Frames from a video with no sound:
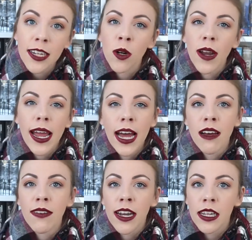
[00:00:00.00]
I don't
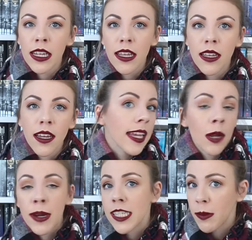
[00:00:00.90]
have anything
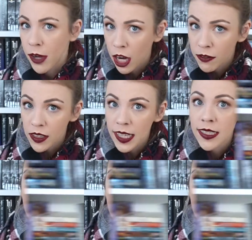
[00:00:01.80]
on my T B R for this.